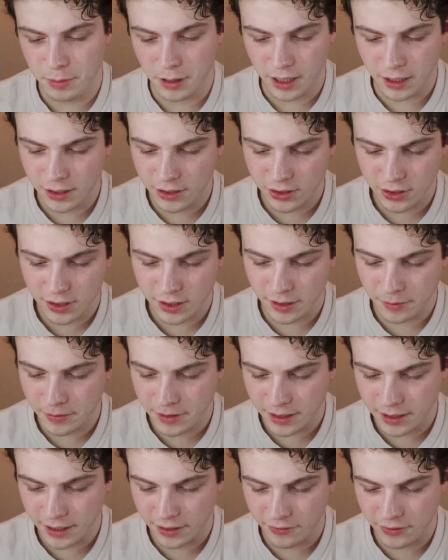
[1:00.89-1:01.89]
bugs or
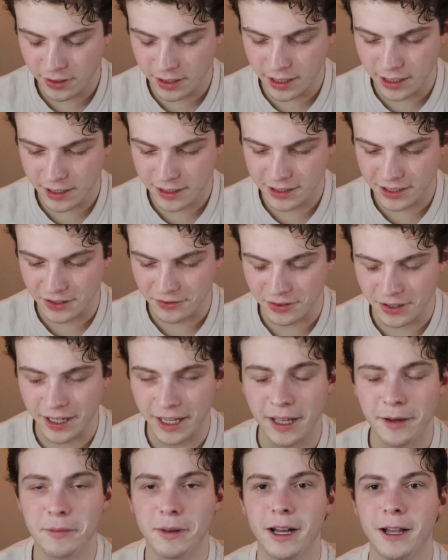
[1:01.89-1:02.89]
something. I honestly
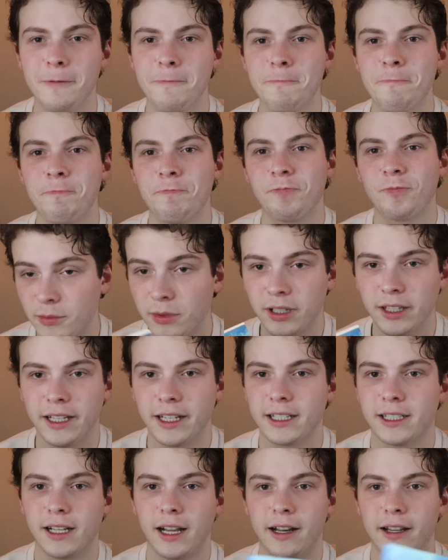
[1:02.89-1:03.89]
forget, but I'm really
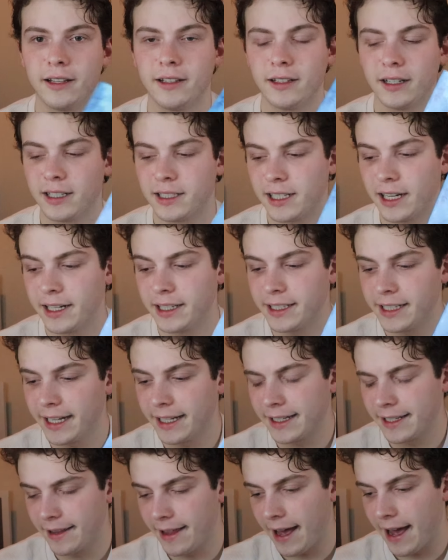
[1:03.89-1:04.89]
excited to
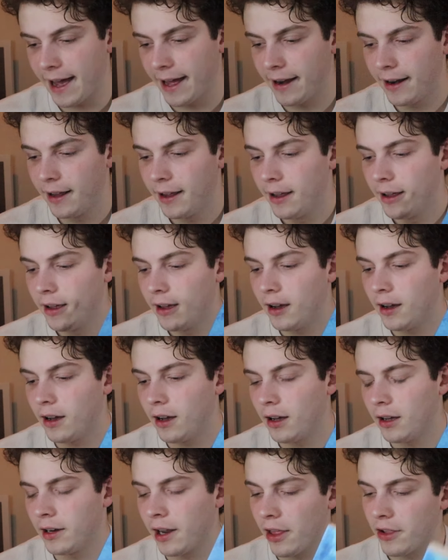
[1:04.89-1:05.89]
get to that.
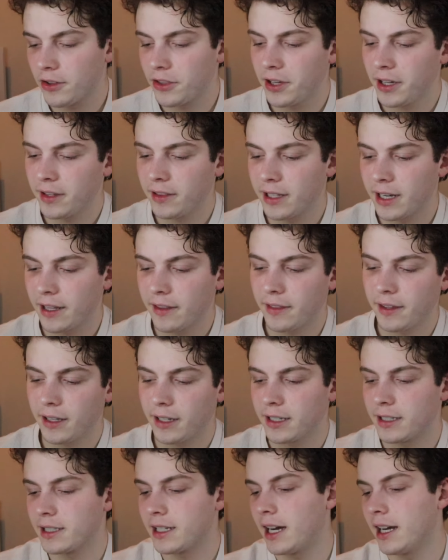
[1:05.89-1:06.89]
Another thing that I
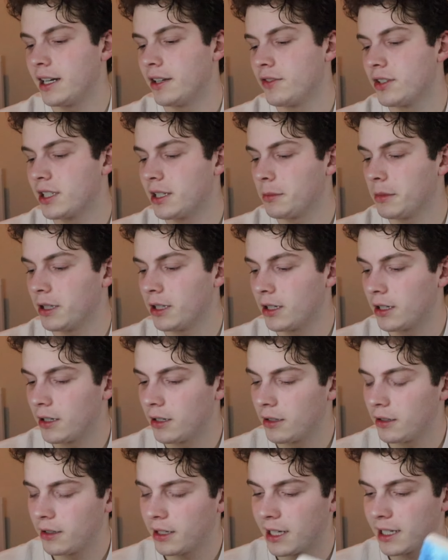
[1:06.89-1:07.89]
think is kind of
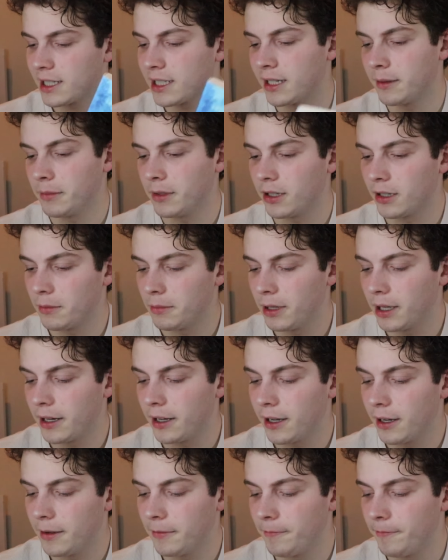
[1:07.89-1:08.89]
similar, not similar, but
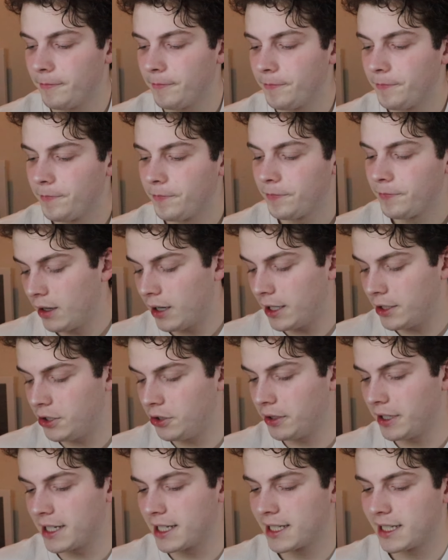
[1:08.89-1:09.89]
I
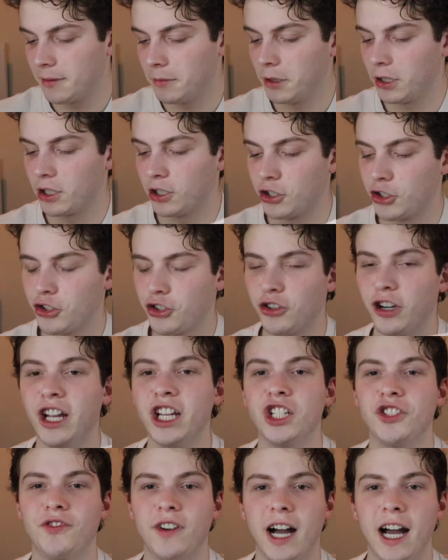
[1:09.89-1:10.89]
do get similar
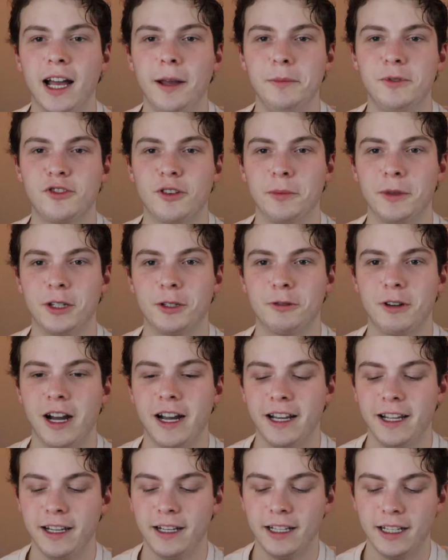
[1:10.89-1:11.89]
strange vibes from their
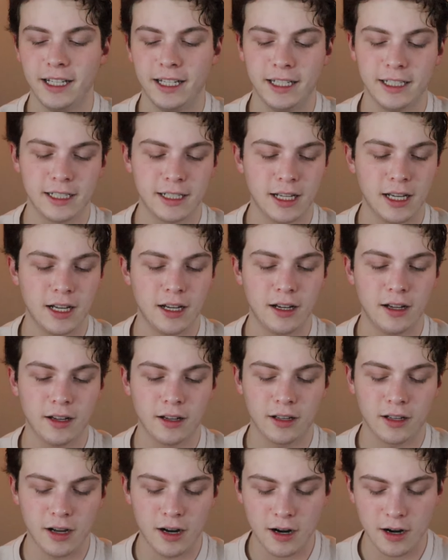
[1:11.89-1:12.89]
writing, is
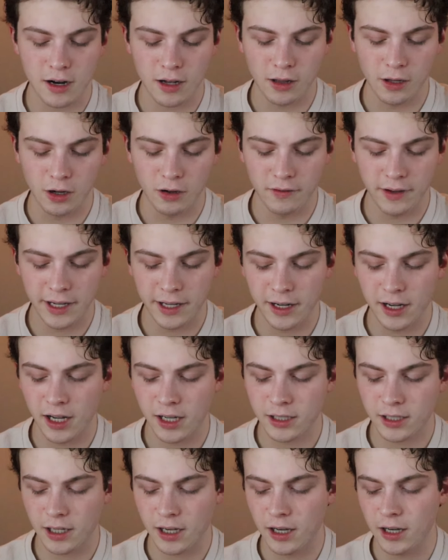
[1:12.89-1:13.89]
Karl Ove
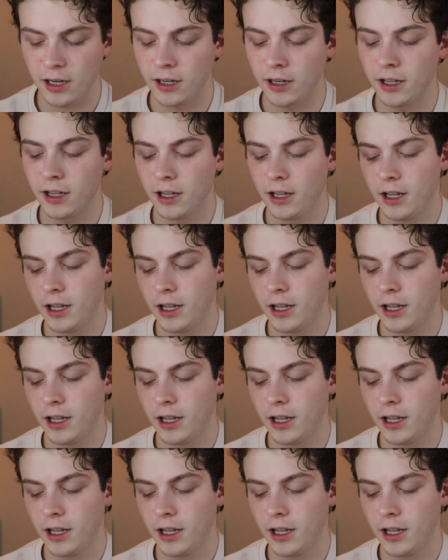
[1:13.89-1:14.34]
Knausgaard.